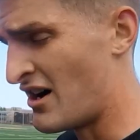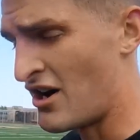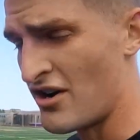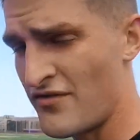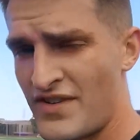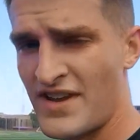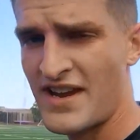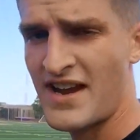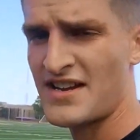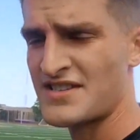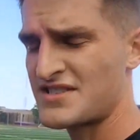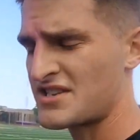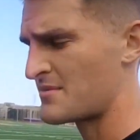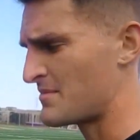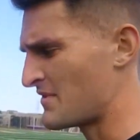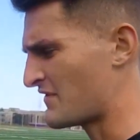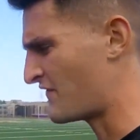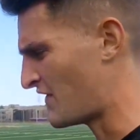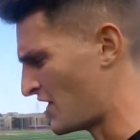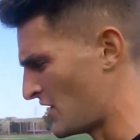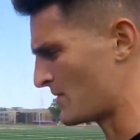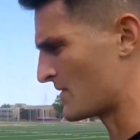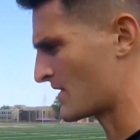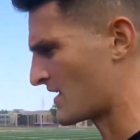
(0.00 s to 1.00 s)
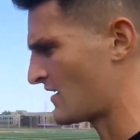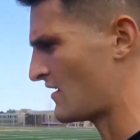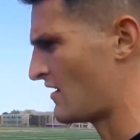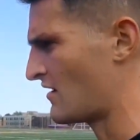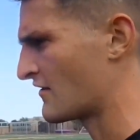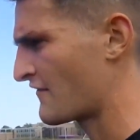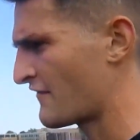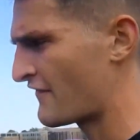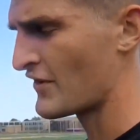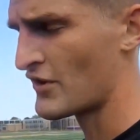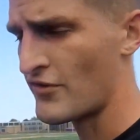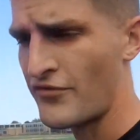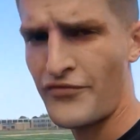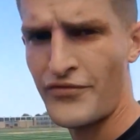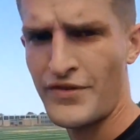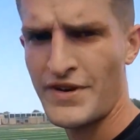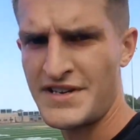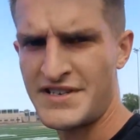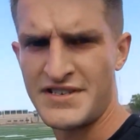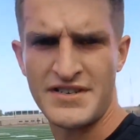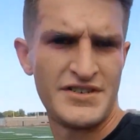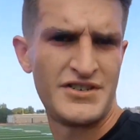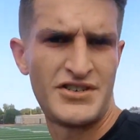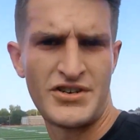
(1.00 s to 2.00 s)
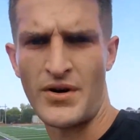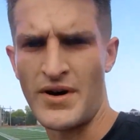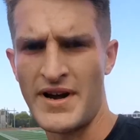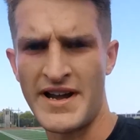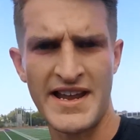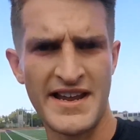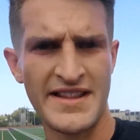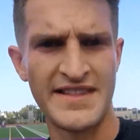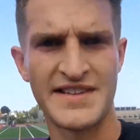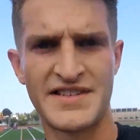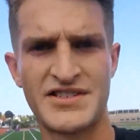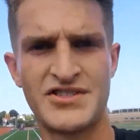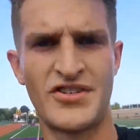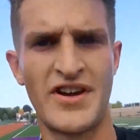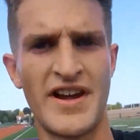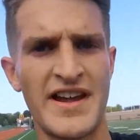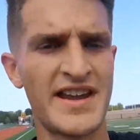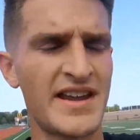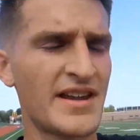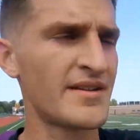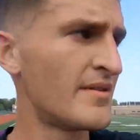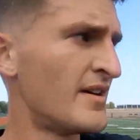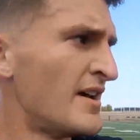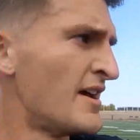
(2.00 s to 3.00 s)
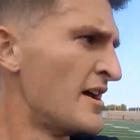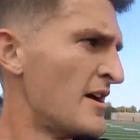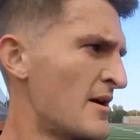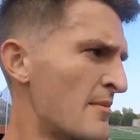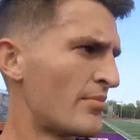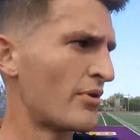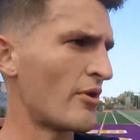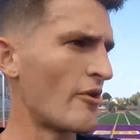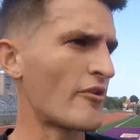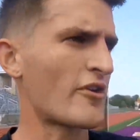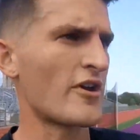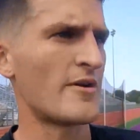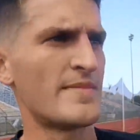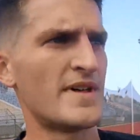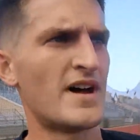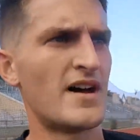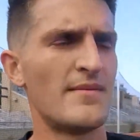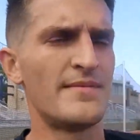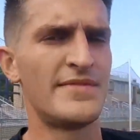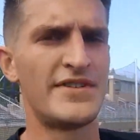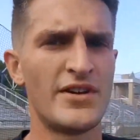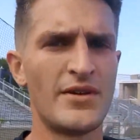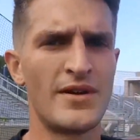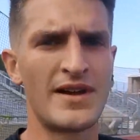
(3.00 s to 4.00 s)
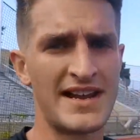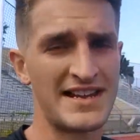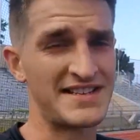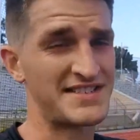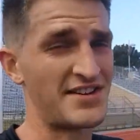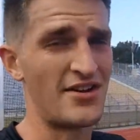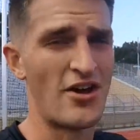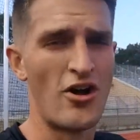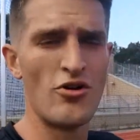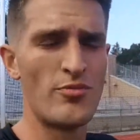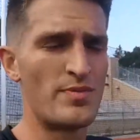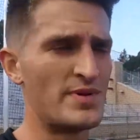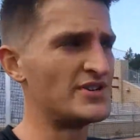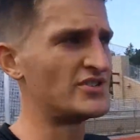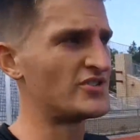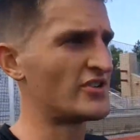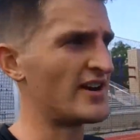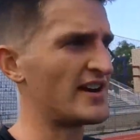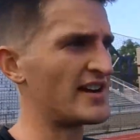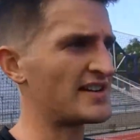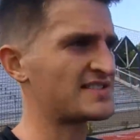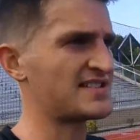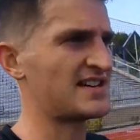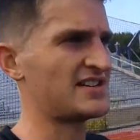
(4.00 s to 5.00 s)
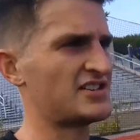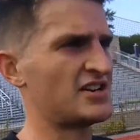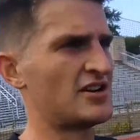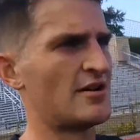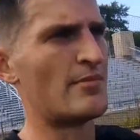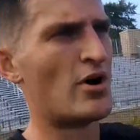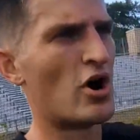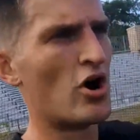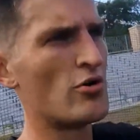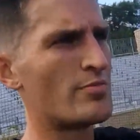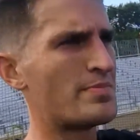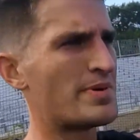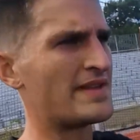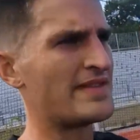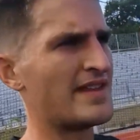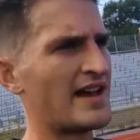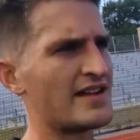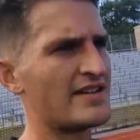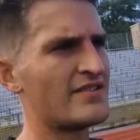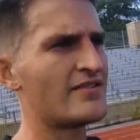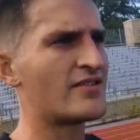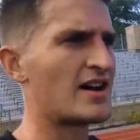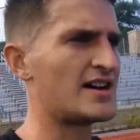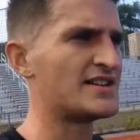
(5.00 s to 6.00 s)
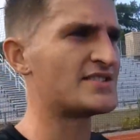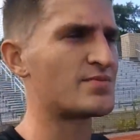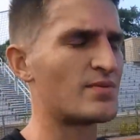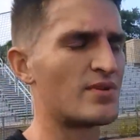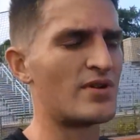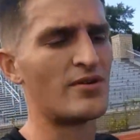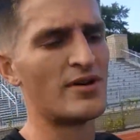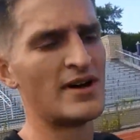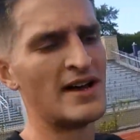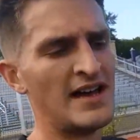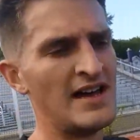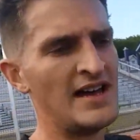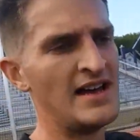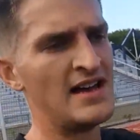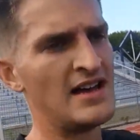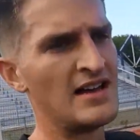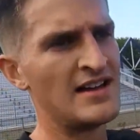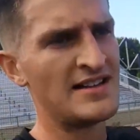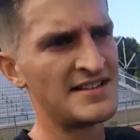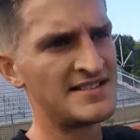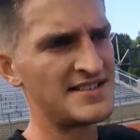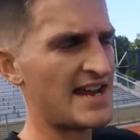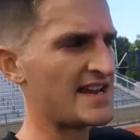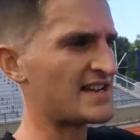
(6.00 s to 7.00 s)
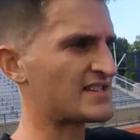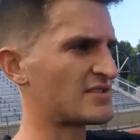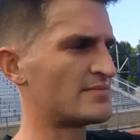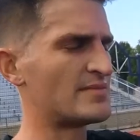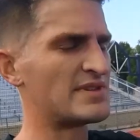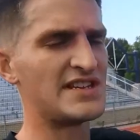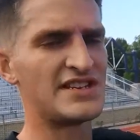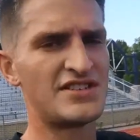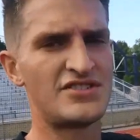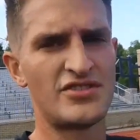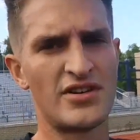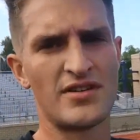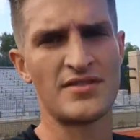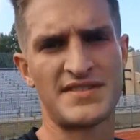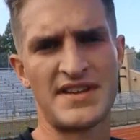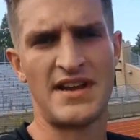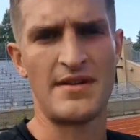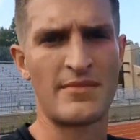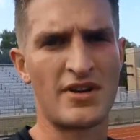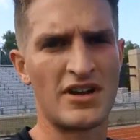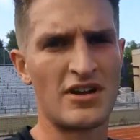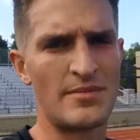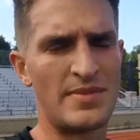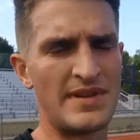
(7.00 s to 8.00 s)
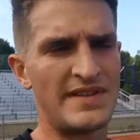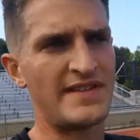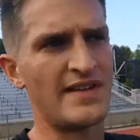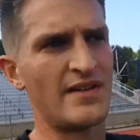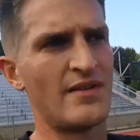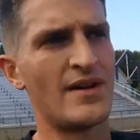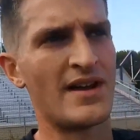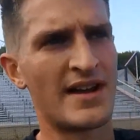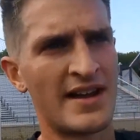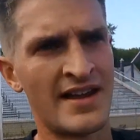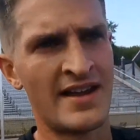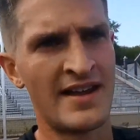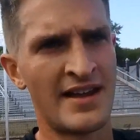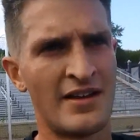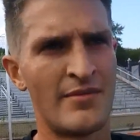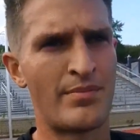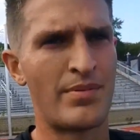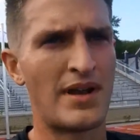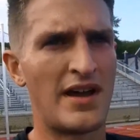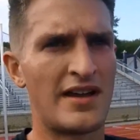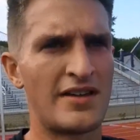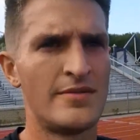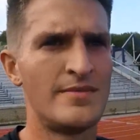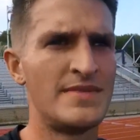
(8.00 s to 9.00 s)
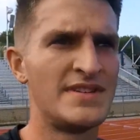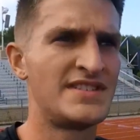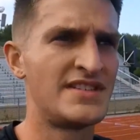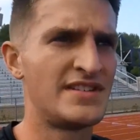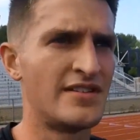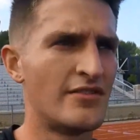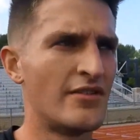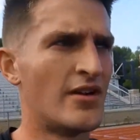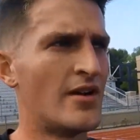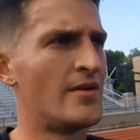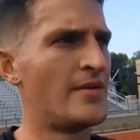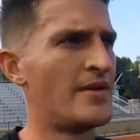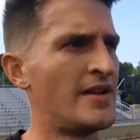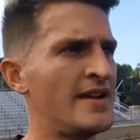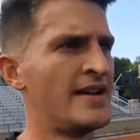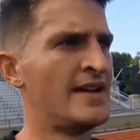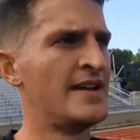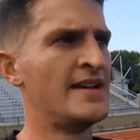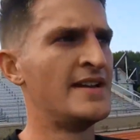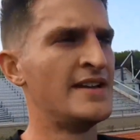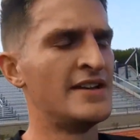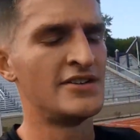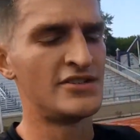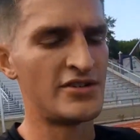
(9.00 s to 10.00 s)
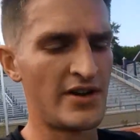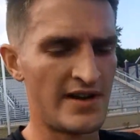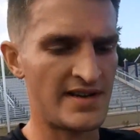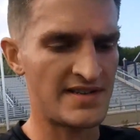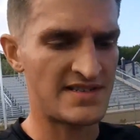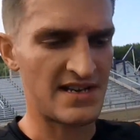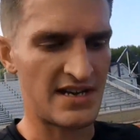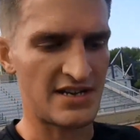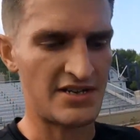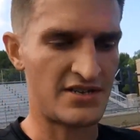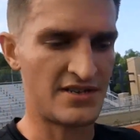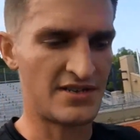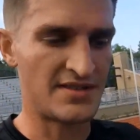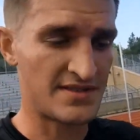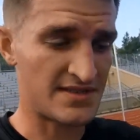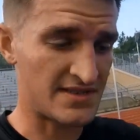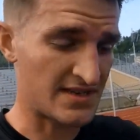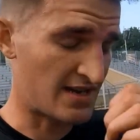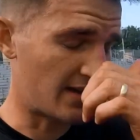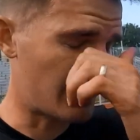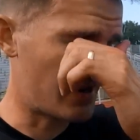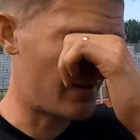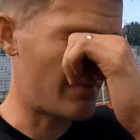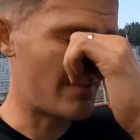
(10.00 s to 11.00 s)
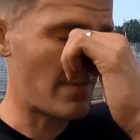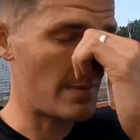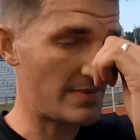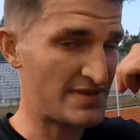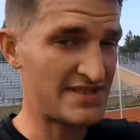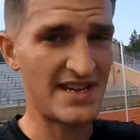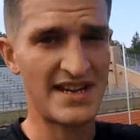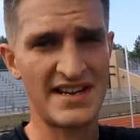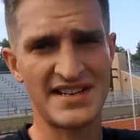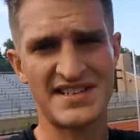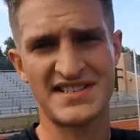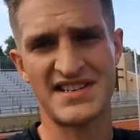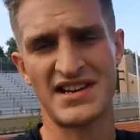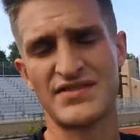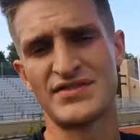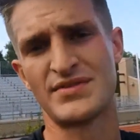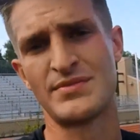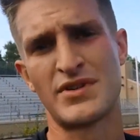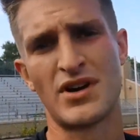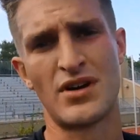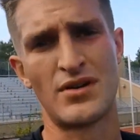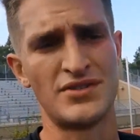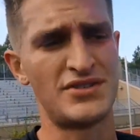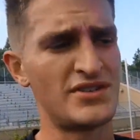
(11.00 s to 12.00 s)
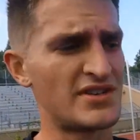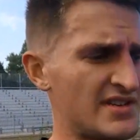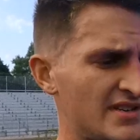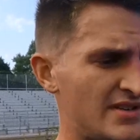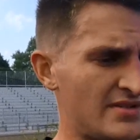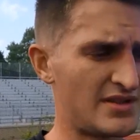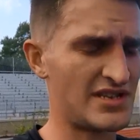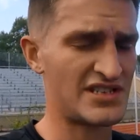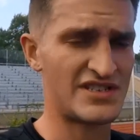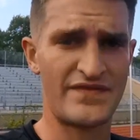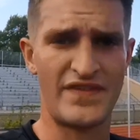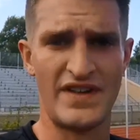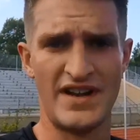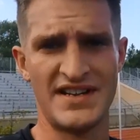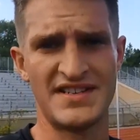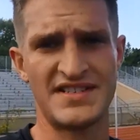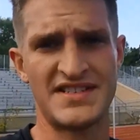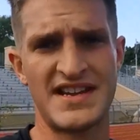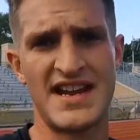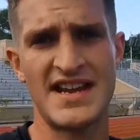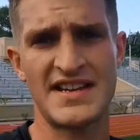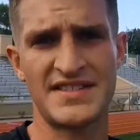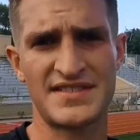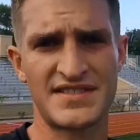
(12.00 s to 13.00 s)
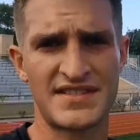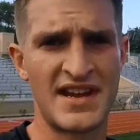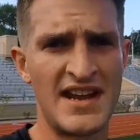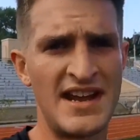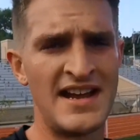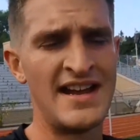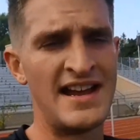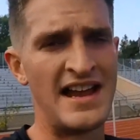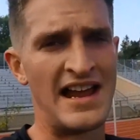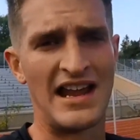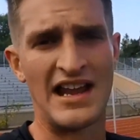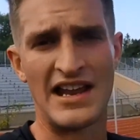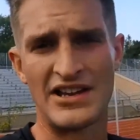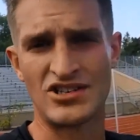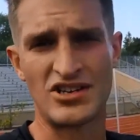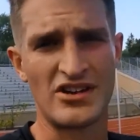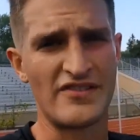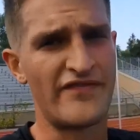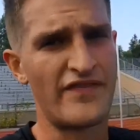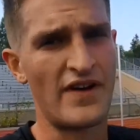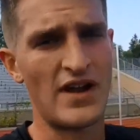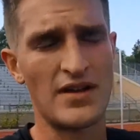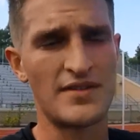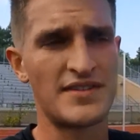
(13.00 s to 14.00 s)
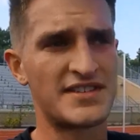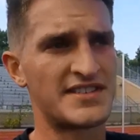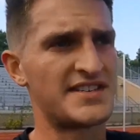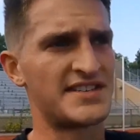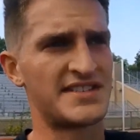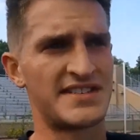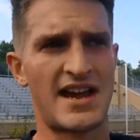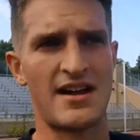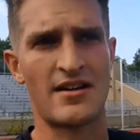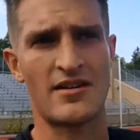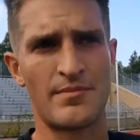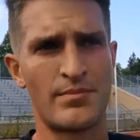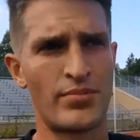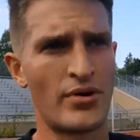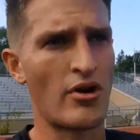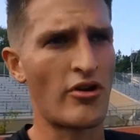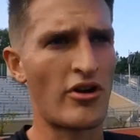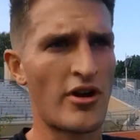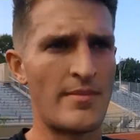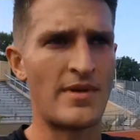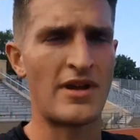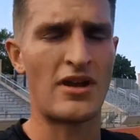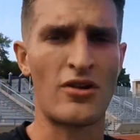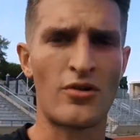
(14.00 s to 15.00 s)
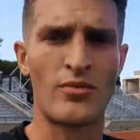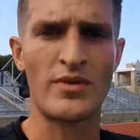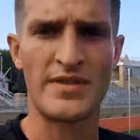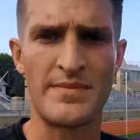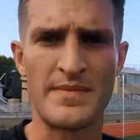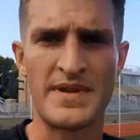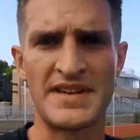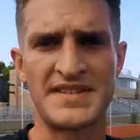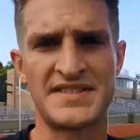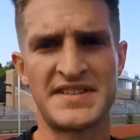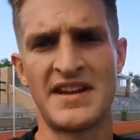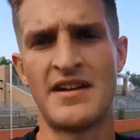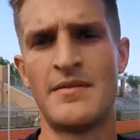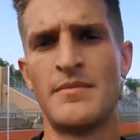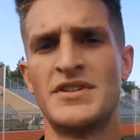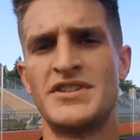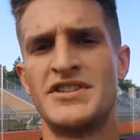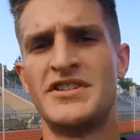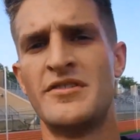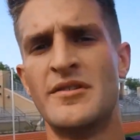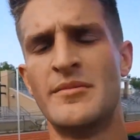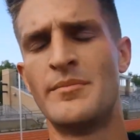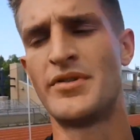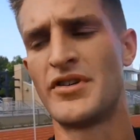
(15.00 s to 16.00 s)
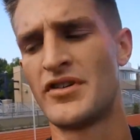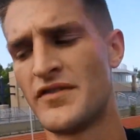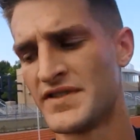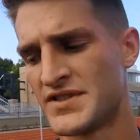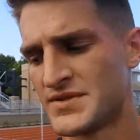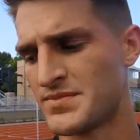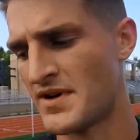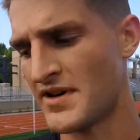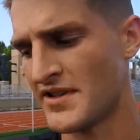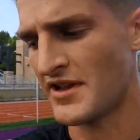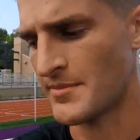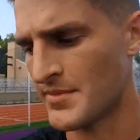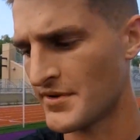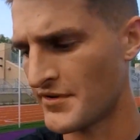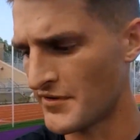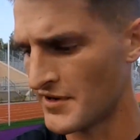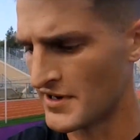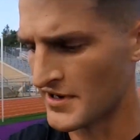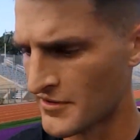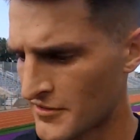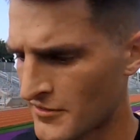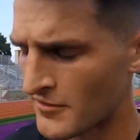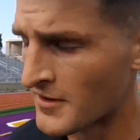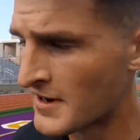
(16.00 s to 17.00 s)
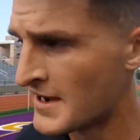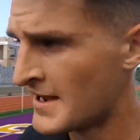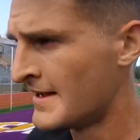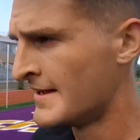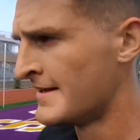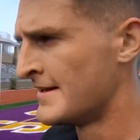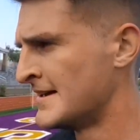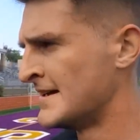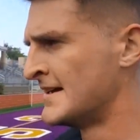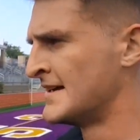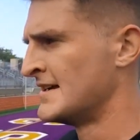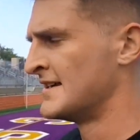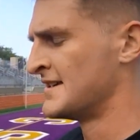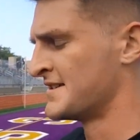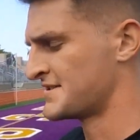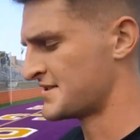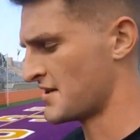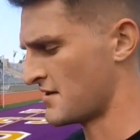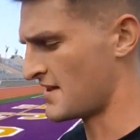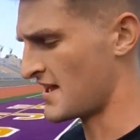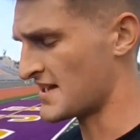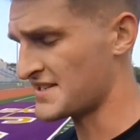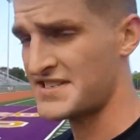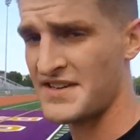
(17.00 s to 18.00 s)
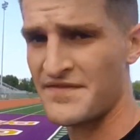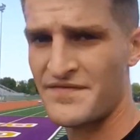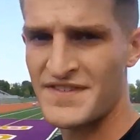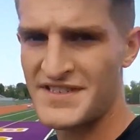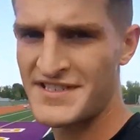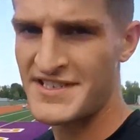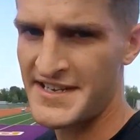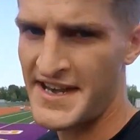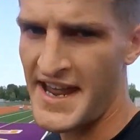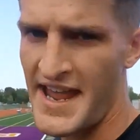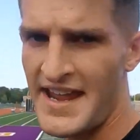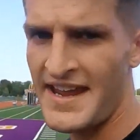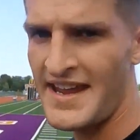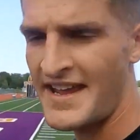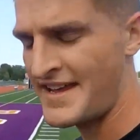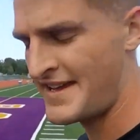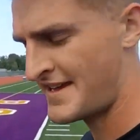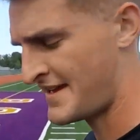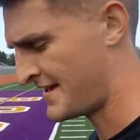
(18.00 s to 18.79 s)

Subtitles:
Hopefully you guys are going to be following along. Feel free to join in this training program that I'm doing. It's an open training session. I'm hoping that you guys will take some of these drills that I'm going to be doing and apply them into your own training sessions, and maybe set yourself some goals. You can do these fitness tests and I'll literally follow this exact program along with me and see how much you improve as well. That'd be really cool. So that's it for today.